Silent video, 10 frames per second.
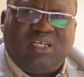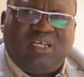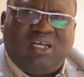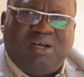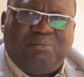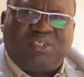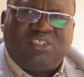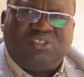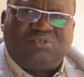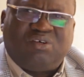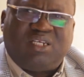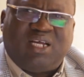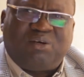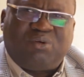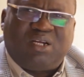and making sure
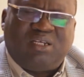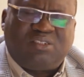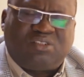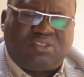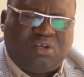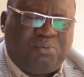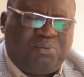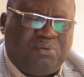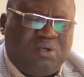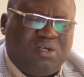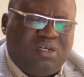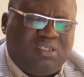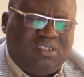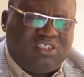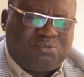that we can stop
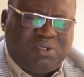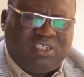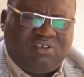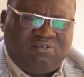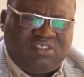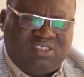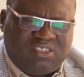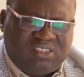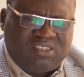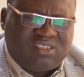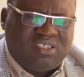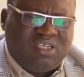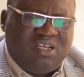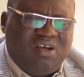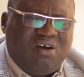the spread of the disease.
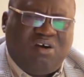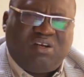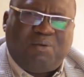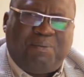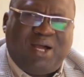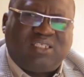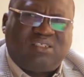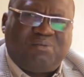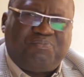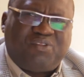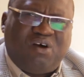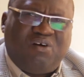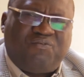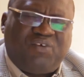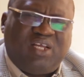On the part
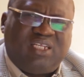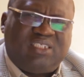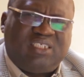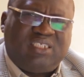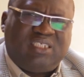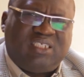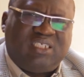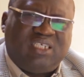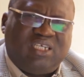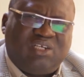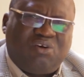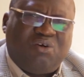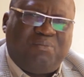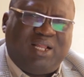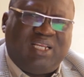of the
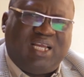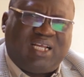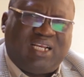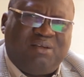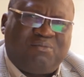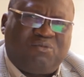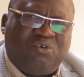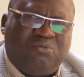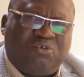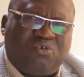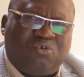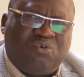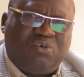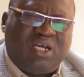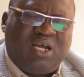globally acclaimed
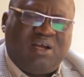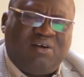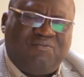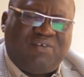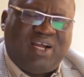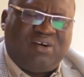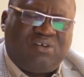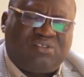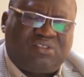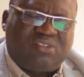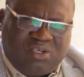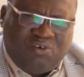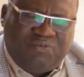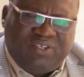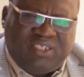coronavirus
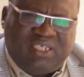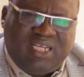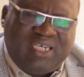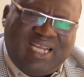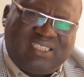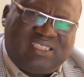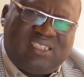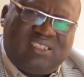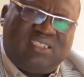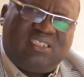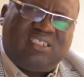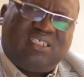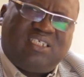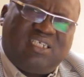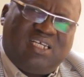COVID-19
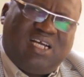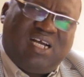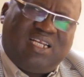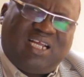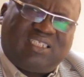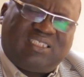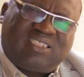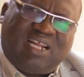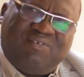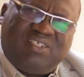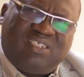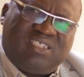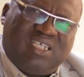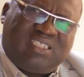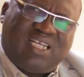that is ravaging
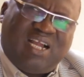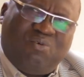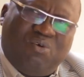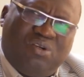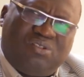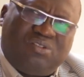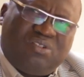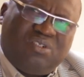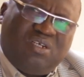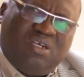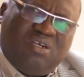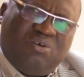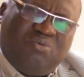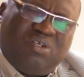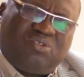the entire world,
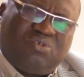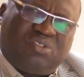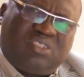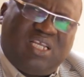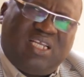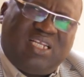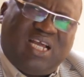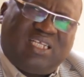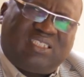we want to say that